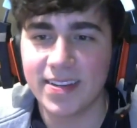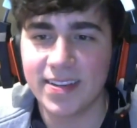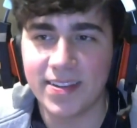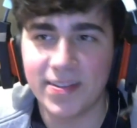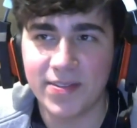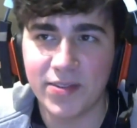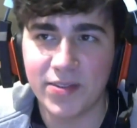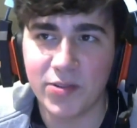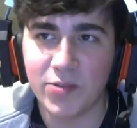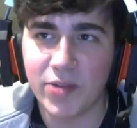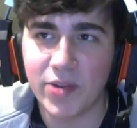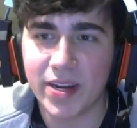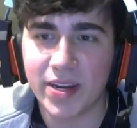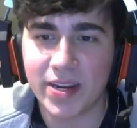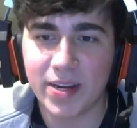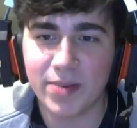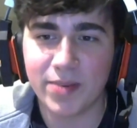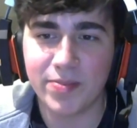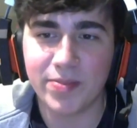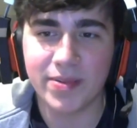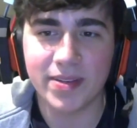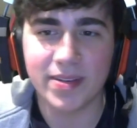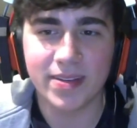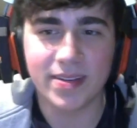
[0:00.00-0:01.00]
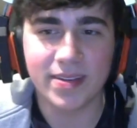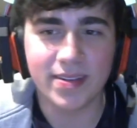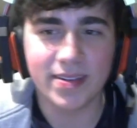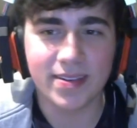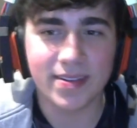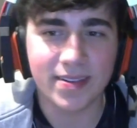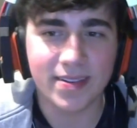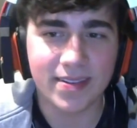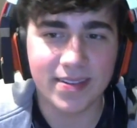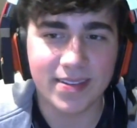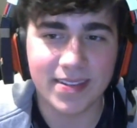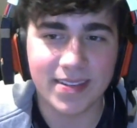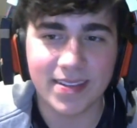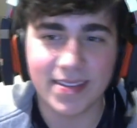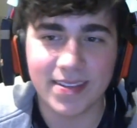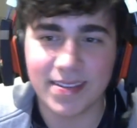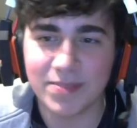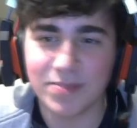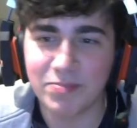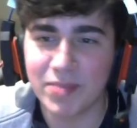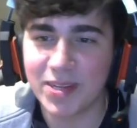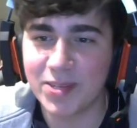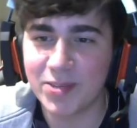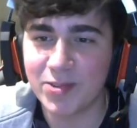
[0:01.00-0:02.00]
if you wake up in
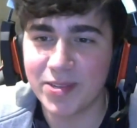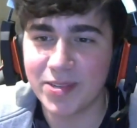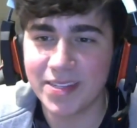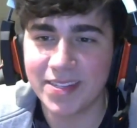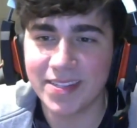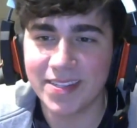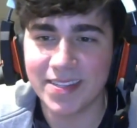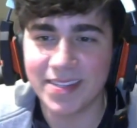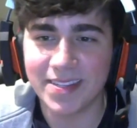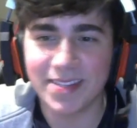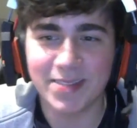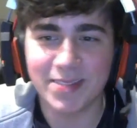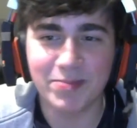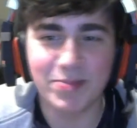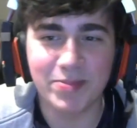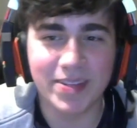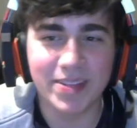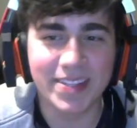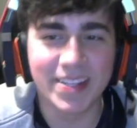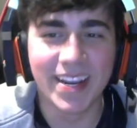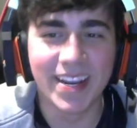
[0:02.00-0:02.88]
Madrid it's a bit